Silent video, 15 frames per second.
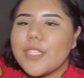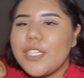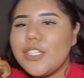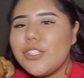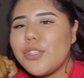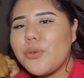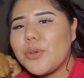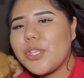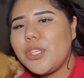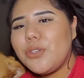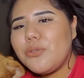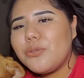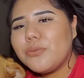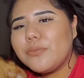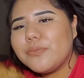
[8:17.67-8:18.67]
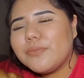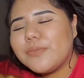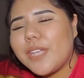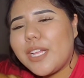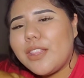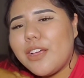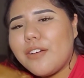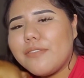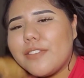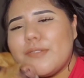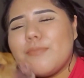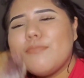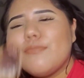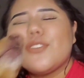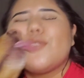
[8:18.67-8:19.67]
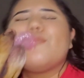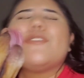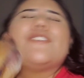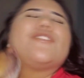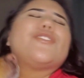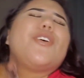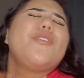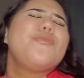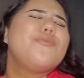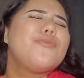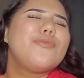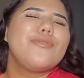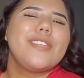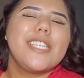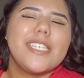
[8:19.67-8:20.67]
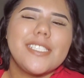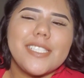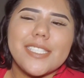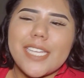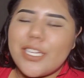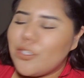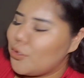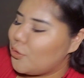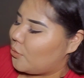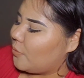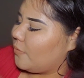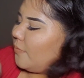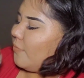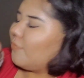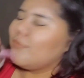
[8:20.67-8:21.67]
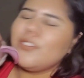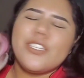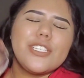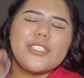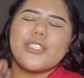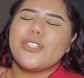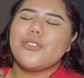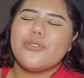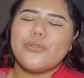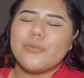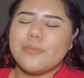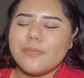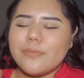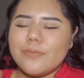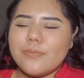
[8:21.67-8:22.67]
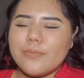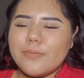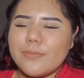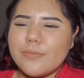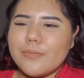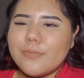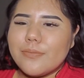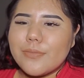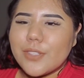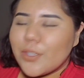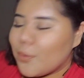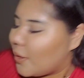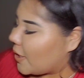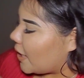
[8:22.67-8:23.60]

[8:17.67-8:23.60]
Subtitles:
he's so cute. I love him so much. Oh, yes, I do. Yes, I do. Quit